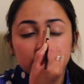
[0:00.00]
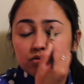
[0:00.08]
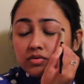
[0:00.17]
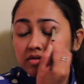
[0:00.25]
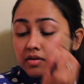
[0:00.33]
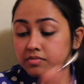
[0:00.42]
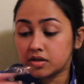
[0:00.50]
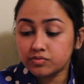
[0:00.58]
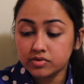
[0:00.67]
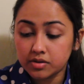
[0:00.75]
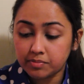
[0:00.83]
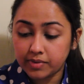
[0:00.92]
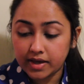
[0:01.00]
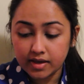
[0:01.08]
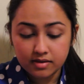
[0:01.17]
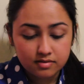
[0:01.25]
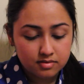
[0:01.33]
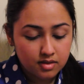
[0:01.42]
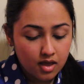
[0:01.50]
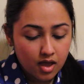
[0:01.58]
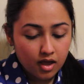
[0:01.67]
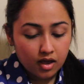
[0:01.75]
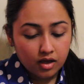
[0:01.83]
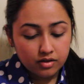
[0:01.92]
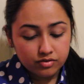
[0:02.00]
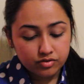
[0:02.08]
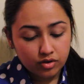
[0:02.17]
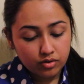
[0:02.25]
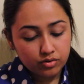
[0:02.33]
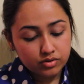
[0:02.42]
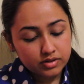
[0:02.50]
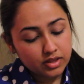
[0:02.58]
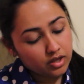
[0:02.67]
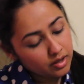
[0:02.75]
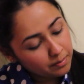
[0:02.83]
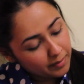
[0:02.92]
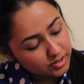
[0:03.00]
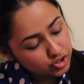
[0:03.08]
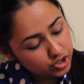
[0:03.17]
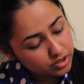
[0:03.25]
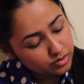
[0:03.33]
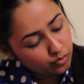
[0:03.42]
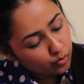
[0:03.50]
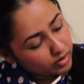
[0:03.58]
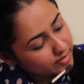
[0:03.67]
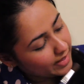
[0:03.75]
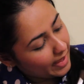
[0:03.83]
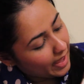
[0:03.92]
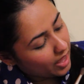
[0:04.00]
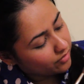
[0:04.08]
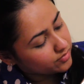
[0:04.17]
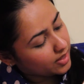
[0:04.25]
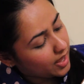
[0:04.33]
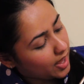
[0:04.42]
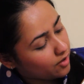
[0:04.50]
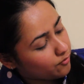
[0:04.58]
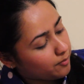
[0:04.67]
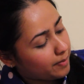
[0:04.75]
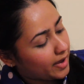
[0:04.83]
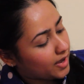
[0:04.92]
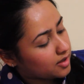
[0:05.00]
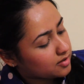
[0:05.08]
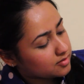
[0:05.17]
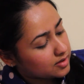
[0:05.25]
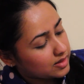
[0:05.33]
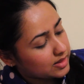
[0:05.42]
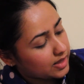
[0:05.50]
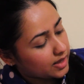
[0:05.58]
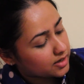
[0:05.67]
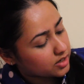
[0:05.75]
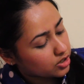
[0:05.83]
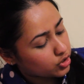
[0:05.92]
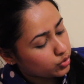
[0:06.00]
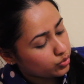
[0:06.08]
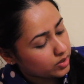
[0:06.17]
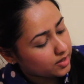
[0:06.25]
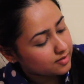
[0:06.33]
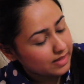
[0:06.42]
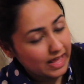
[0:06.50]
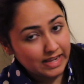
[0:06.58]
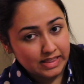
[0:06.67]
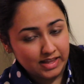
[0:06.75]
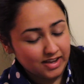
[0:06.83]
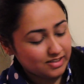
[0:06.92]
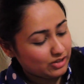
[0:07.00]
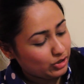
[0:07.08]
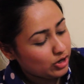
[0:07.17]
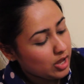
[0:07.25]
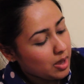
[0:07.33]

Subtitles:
Once I'm done with the base, so they mentioned what they have. They have base, lid, crease, and liner.